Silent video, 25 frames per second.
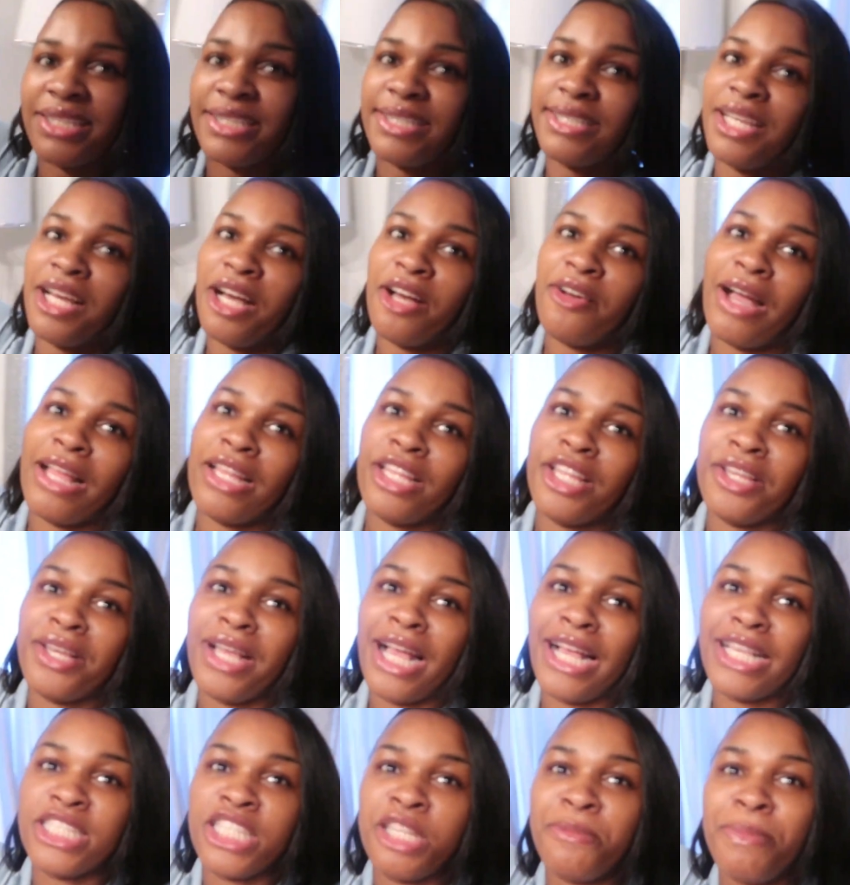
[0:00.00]
and stuff. I love you
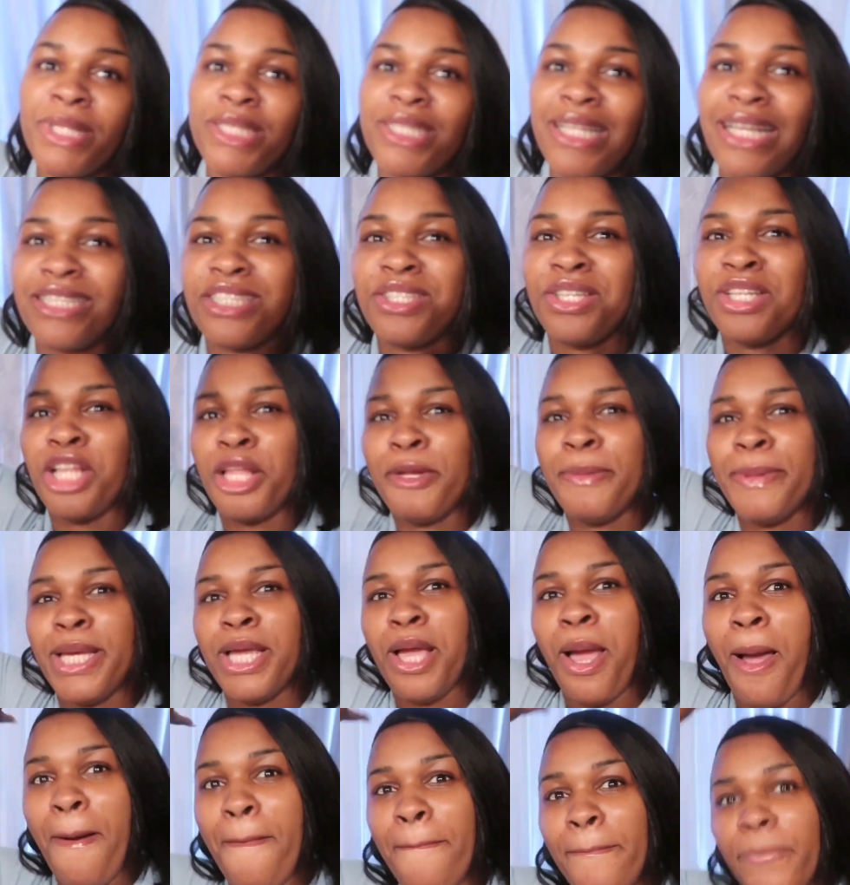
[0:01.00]
guys so much. I'll see you in a little
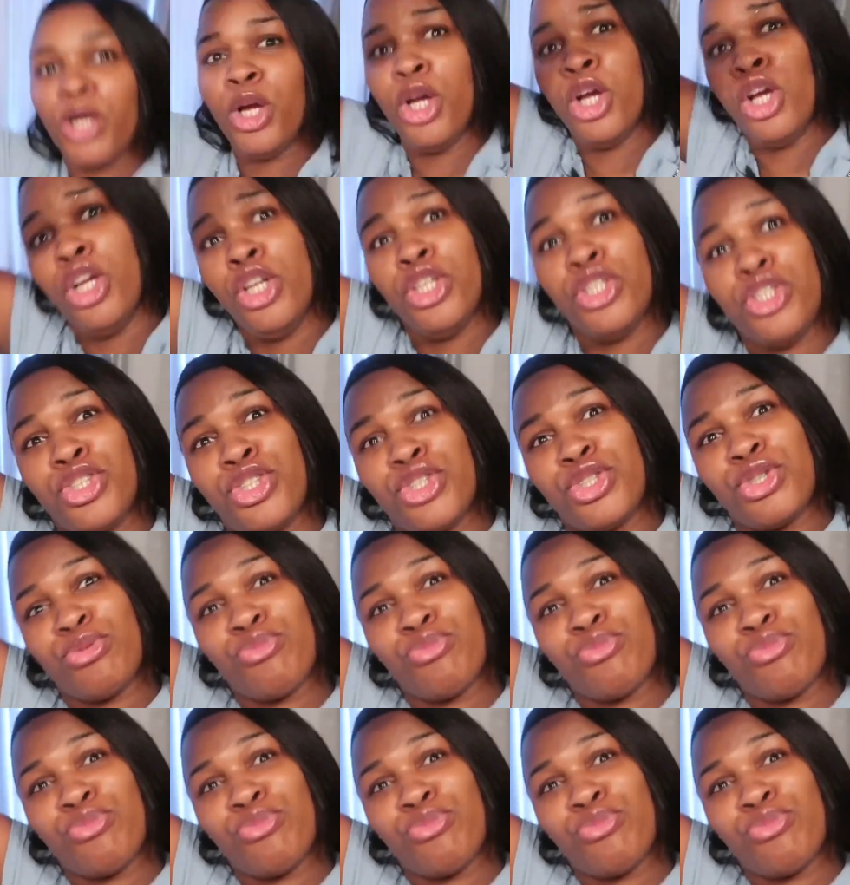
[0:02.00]
bit. Peace.